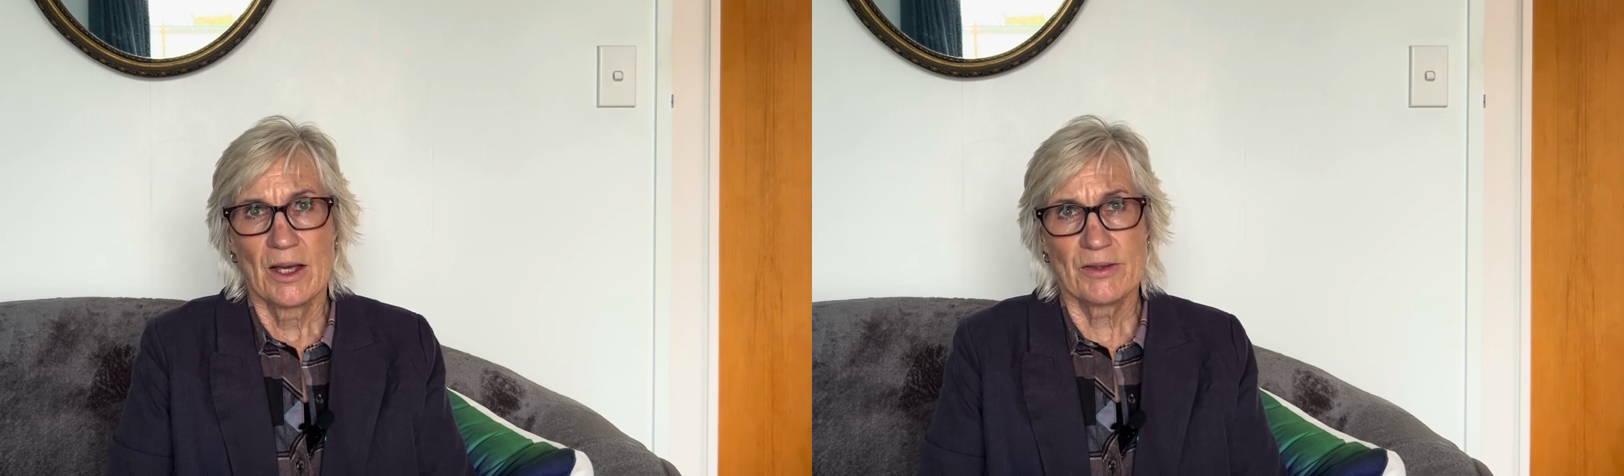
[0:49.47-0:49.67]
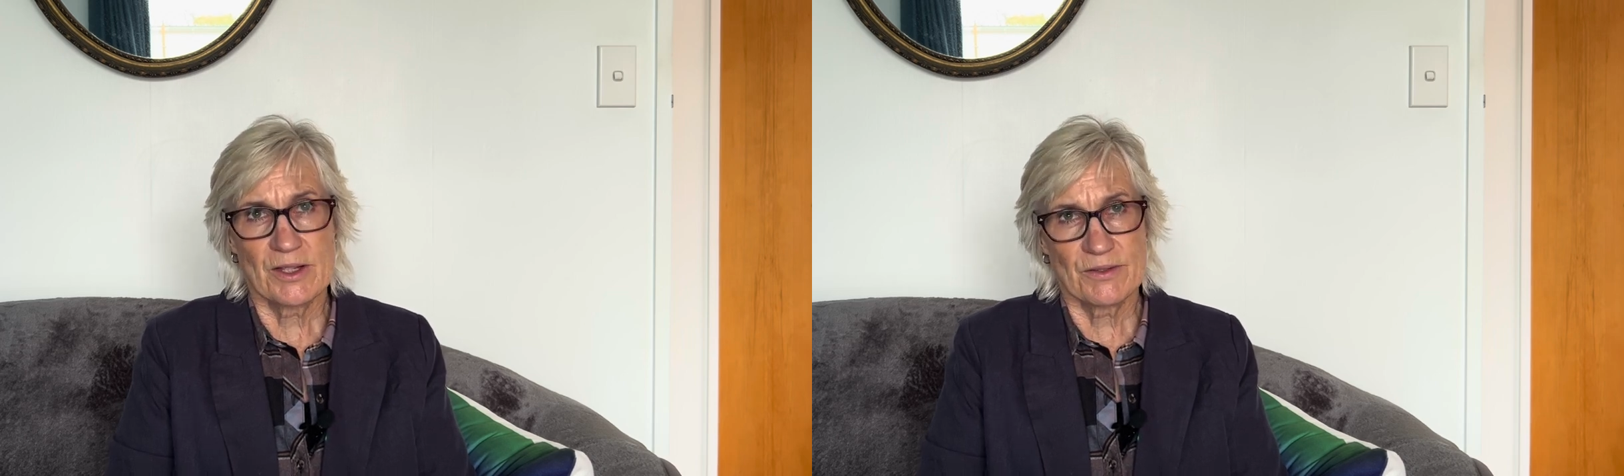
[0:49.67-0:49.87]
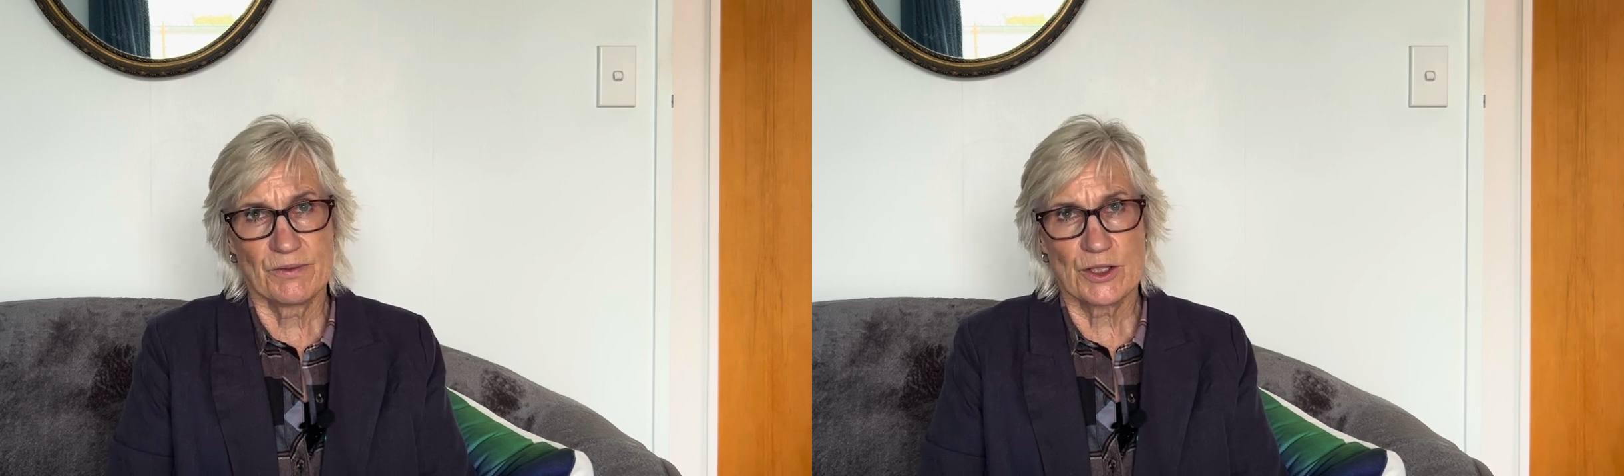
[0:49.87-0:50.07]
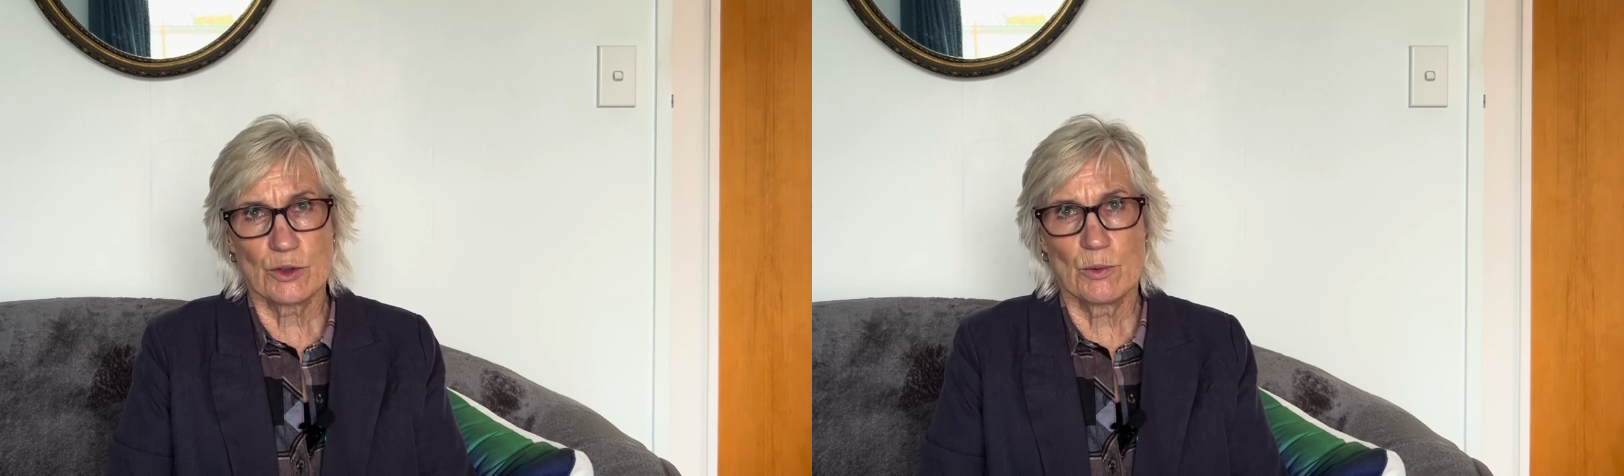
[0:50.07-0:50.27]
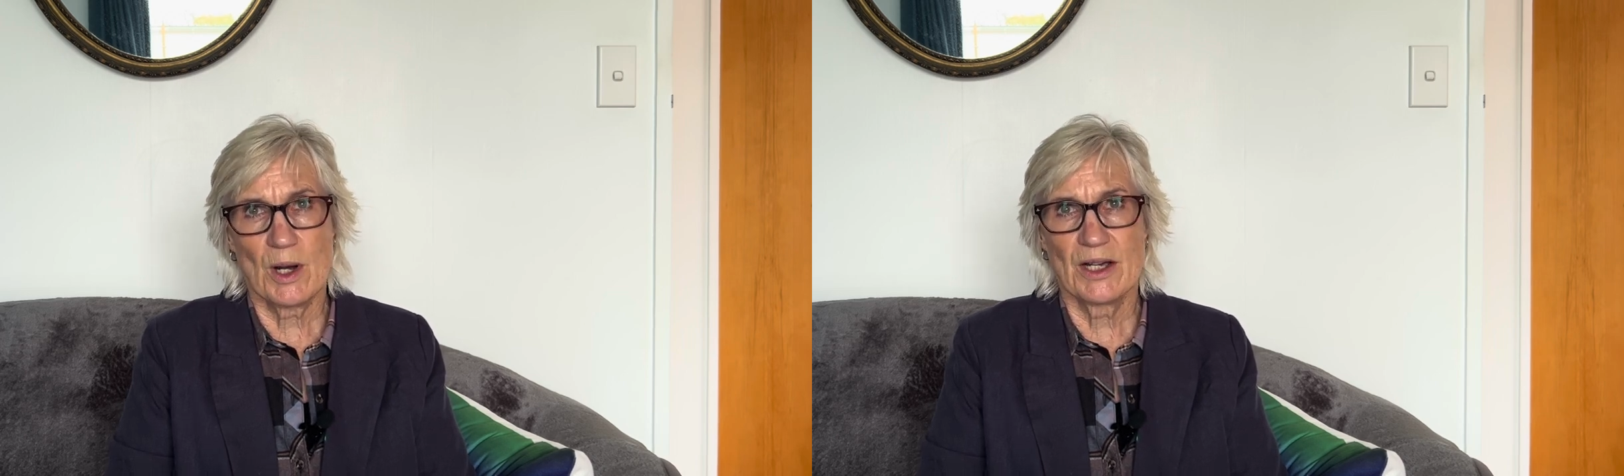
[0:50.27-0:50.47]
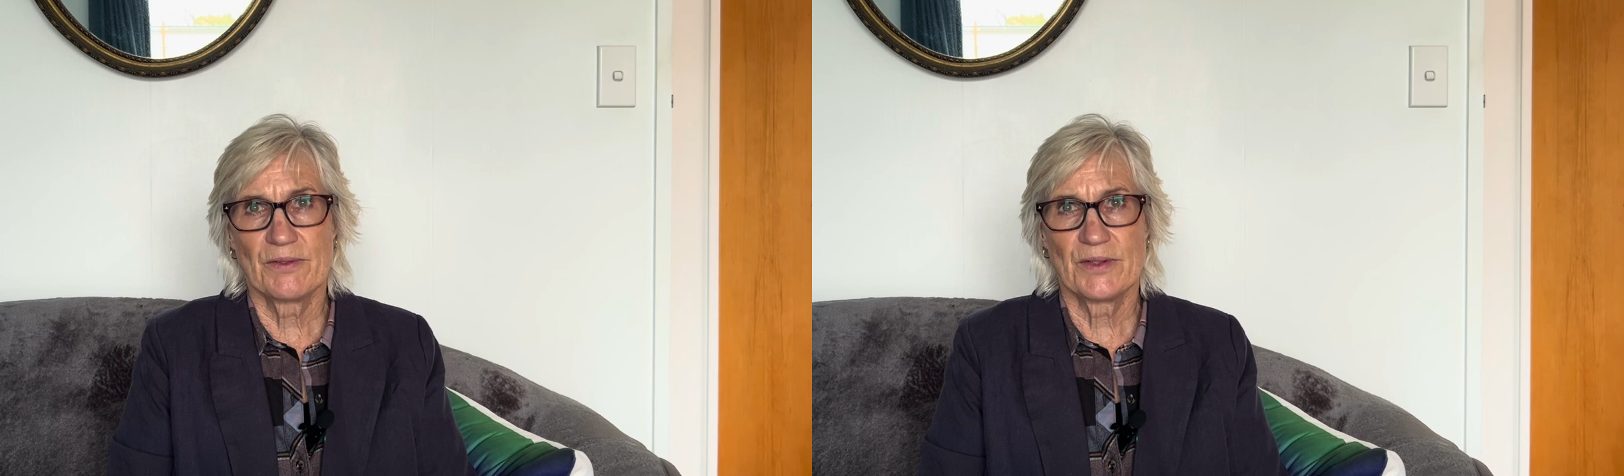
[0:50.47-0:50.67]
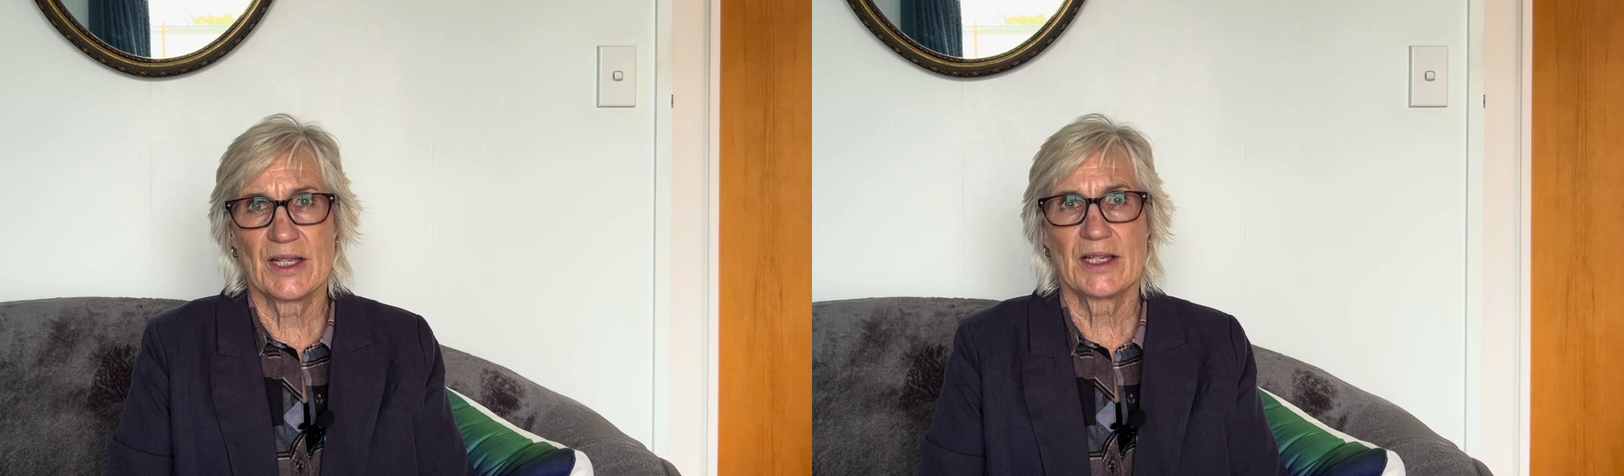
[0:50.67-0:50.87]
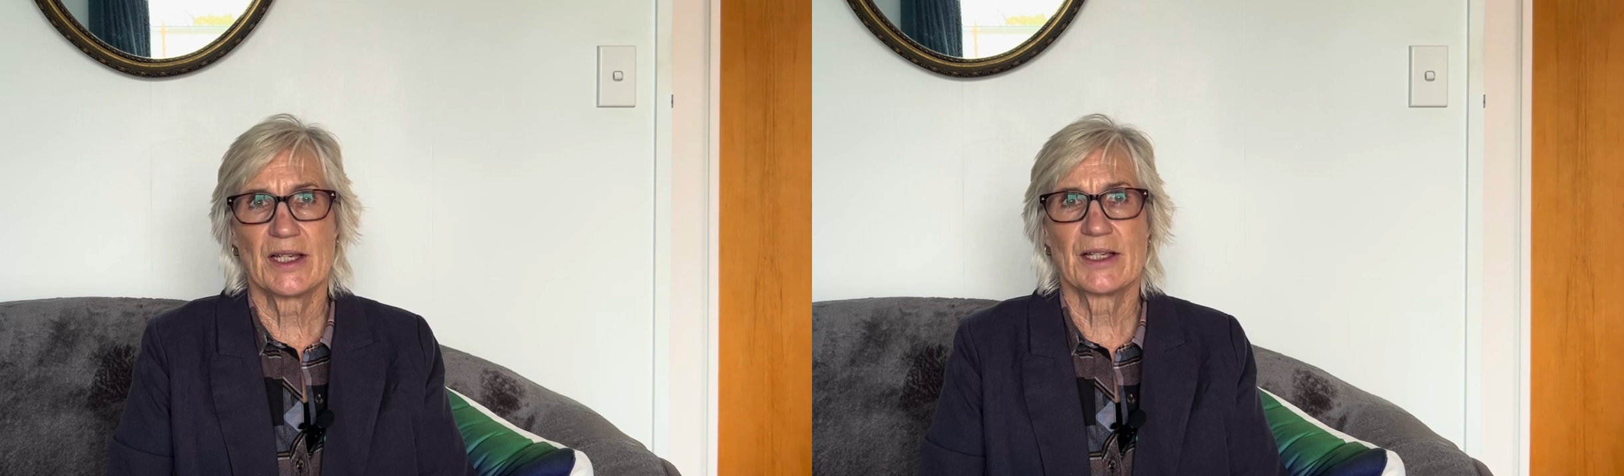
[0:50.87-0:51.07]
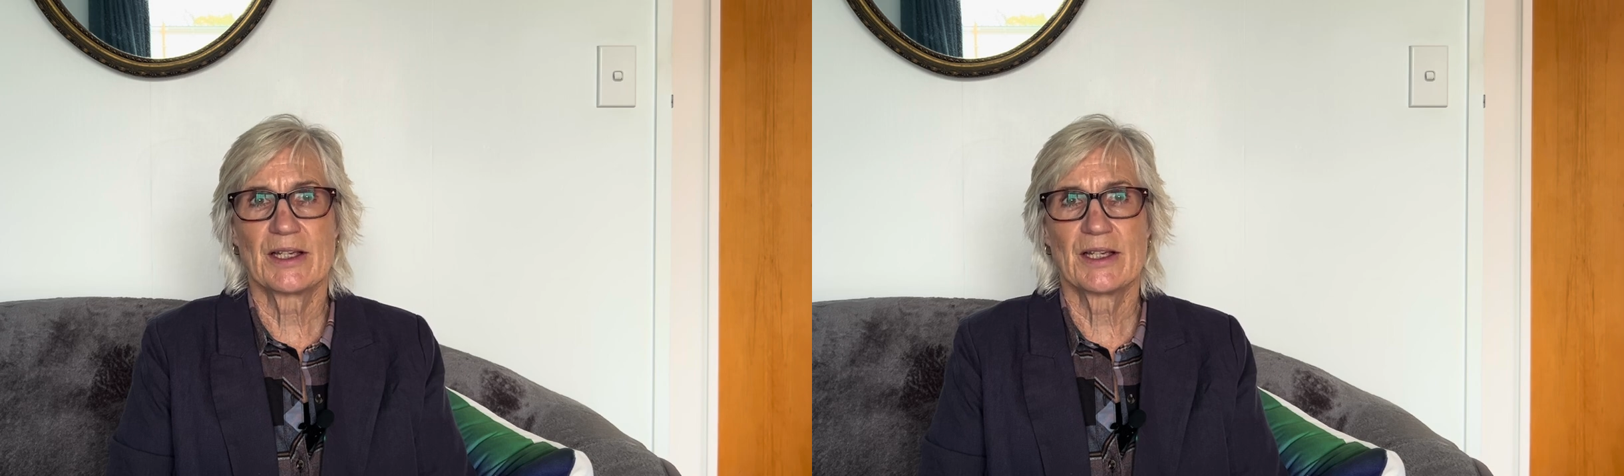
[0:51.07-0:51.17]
This visual way of thinking